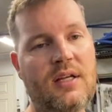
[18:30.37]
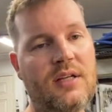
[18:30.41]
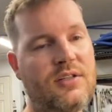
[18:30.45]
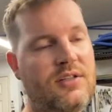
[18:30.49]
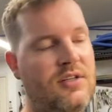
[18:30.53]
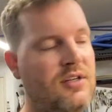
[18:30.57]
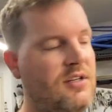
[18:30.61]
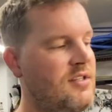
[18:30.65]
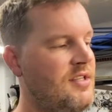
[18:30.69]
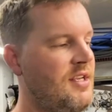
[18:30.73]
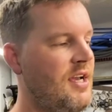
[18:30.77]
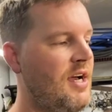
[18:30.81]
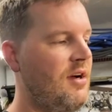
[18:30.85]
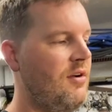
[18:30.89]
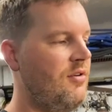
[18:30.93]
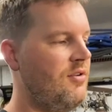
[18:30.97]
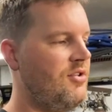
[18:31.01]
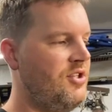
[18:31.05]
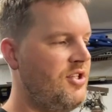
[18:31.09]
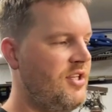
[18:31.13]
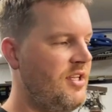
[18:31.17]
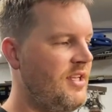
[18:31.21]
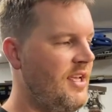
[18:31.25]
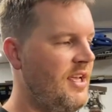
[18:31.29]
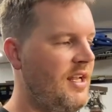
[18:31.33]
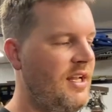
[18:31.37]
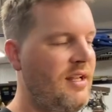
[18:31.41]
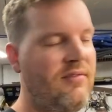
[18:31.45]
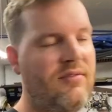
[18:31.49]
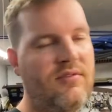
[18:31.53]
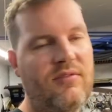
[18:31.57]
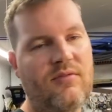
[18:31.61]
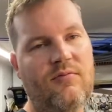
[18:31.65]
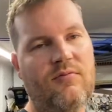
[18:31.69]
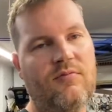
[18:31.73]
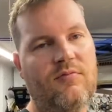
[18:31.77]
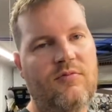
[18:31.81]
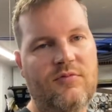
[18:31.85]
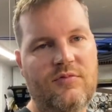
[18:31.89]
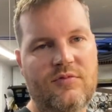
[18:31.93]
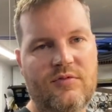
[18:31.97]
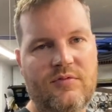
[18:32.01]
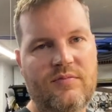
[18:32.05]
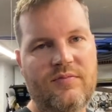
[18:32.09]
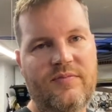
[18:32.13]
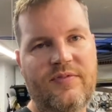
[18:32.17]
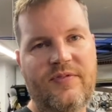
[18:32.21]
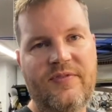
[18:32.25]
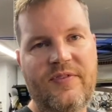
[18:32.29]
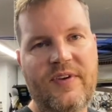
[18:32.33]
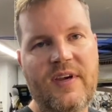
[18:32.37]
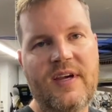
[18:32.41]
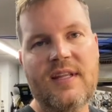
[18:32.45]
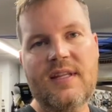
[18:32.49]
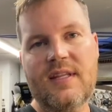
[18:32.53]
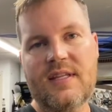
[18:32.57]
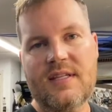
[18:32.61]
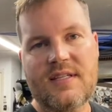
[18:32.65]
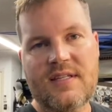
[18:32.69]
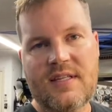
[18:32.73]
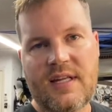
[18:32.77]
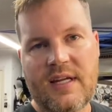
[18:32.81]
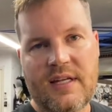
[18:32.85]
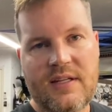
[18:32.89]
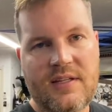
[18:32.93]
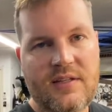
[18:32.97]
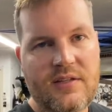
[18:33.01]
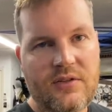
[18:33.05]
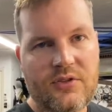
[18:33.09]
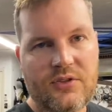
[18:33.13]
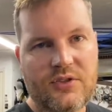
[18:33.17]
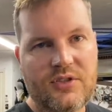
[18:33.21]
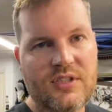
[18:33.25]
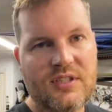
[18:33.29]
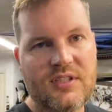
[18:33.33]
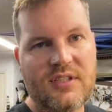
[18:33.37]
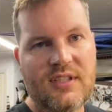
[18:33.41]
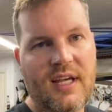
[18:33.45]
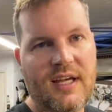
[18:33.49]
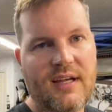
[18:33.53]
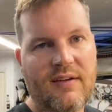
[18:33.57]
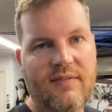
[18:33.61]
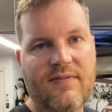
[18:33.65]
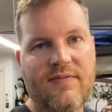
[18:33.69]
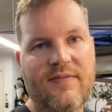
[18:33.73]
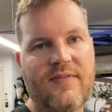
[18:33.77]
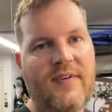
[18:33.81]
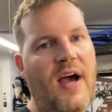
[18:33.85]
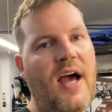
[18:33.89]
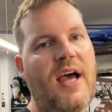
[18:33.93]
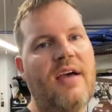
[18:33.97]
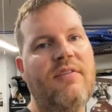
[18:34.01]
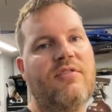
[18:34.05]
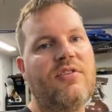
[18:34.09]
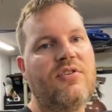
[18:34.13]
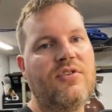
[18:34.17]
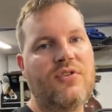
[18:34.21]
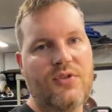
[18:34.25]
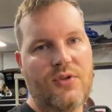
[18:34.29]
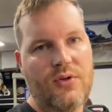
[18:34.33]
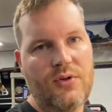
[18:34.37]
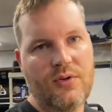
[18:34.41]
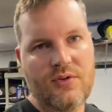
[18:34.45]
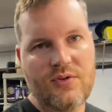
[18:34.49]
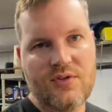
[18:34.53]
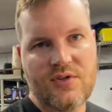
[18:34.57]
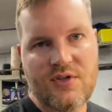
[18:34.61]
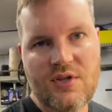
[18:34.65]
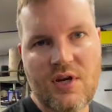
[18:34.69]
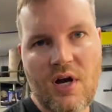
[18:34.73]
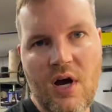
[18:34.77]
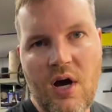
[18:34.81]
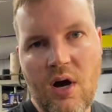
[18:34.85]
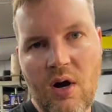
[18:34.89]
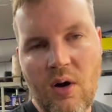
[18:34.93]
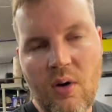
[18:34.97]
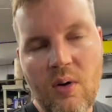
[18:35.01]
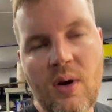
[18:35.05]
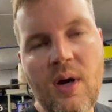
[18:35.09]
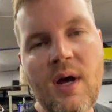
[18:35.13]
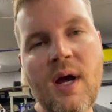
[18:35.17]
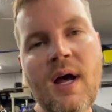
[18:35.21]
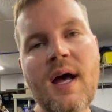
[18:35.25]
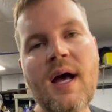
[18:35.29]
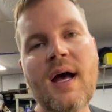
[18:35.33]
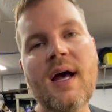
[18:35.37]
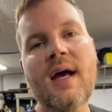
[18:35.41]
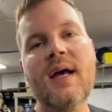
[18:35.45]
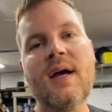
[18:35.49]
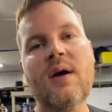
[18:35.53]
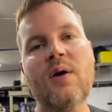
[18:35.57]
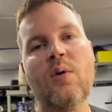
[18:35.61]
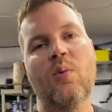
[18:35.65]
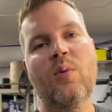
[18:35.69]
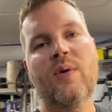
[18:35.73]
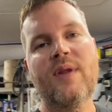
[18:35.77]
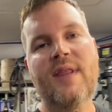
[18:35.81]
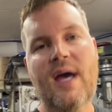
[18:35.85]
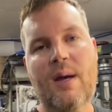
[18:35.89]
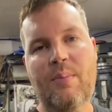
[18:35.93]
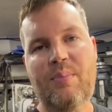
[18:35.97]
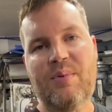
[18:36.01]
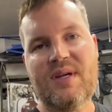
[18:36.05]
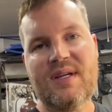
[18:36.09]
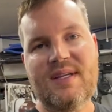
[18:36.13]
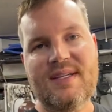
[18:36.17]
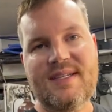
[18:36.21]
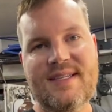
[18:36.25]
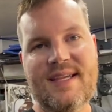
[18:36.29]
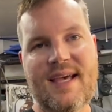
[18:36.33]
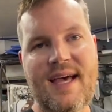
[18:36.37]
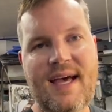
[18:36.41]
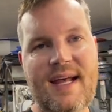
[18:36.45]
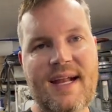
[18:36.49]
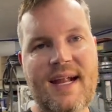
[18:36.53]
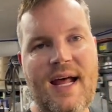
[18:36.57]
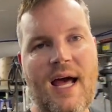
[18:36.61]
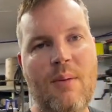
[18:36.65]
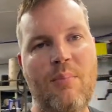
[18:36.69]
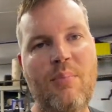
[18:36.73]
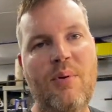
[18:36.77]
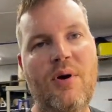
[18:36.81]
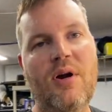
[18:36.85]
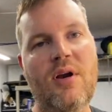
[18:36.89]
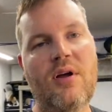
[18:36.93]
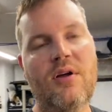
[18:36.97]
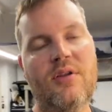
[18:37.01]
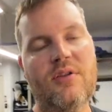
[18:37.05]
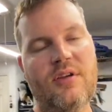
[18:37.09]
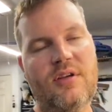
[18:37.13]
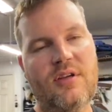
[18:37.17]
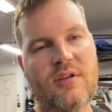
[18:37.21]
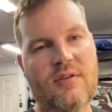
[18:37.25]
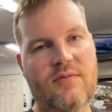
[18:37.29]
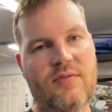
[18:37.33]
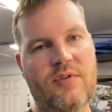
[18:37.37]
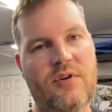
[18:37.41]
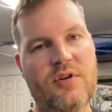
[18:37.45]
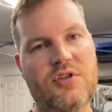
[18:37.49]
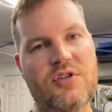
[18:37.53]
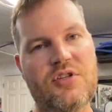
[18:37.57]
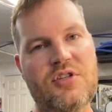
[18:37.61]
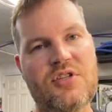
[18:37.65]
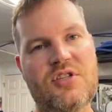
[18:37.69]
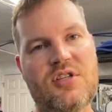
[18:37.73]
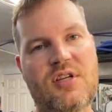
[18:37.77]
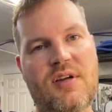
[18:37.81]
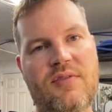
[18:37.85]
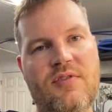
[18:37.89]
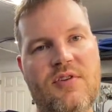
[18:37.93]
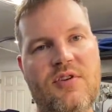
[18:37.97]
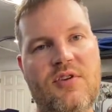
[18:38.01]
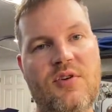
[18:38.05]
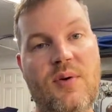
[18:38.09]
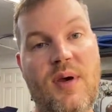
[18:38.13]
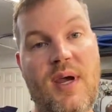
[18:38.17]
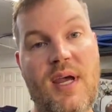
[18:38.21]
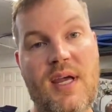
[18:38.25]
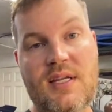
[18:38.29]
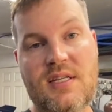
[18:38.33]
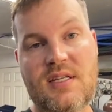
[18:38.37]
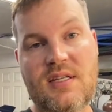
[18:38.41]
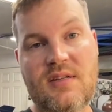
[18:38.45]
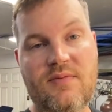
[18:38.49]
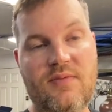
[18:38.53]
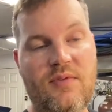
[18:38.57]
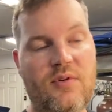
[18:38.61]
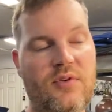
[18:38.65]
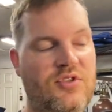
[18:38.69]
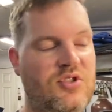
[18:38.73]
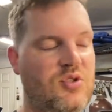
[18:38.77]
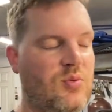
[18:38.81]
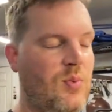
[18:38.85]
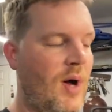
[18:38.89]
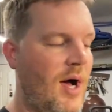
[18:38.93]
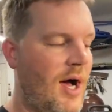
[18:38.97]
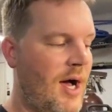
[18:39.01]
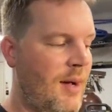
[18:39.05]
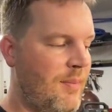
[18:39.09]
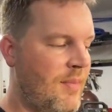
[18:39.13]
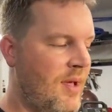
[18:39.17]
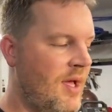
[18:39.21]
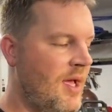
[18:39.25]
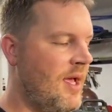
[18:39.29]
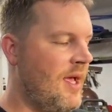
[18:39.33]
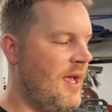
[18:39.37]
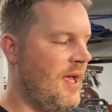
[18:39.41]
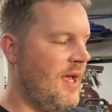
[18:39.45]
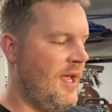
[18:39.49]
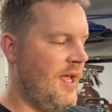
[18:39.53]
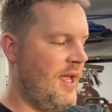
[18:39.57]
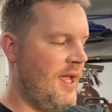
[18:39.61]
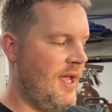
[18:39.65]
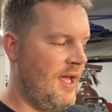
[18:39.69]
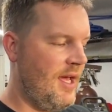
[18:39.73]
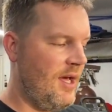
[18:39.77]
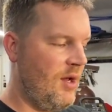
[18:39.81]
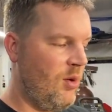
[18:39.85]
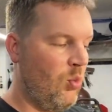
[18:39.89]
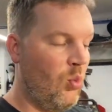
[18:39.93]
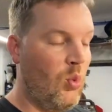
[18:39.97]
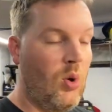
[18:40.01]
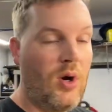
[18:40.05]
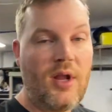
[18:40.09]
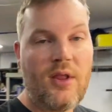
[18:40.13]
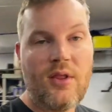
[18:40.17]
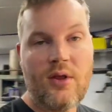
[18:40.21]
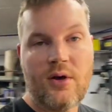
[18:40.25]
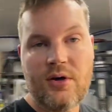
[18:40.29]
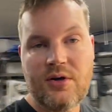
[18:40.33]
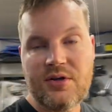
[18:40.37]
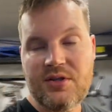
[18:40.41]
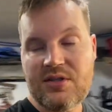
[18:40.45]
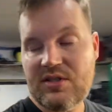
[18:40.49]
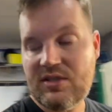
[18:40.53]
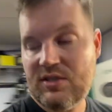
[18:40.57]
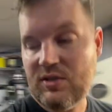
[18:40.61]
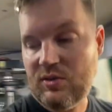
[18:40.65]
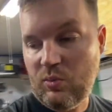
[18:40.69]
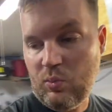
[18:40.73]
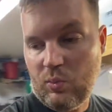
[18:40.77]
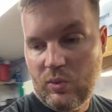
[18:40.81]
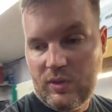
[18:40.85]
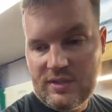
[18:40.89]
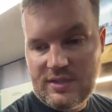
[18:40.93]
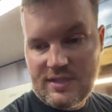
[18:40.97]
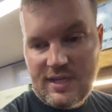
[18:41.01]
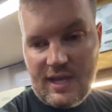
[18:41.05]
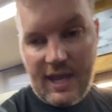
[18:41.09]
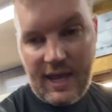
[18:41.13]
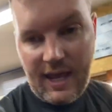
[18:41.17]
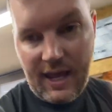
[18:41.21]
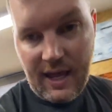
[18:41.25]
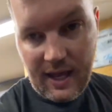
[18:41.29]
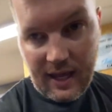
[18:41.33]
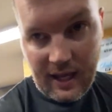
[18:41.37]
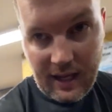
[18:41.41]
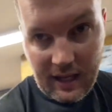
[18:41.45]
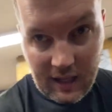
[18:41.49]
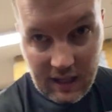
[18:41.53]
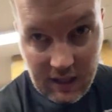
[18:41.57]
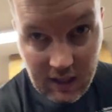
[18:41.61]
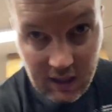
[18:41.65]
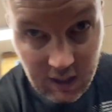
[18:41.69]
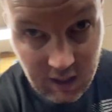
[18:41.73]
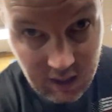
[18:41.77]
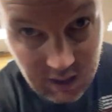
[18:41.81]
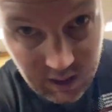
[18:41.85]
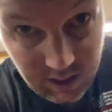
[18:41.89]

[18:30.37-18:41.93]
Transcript: Turns out she can't even fit in this thing until she's like five years old. So, with that being said, I bought all the conversion stuff to do an 18 volt swap, and one of those was a.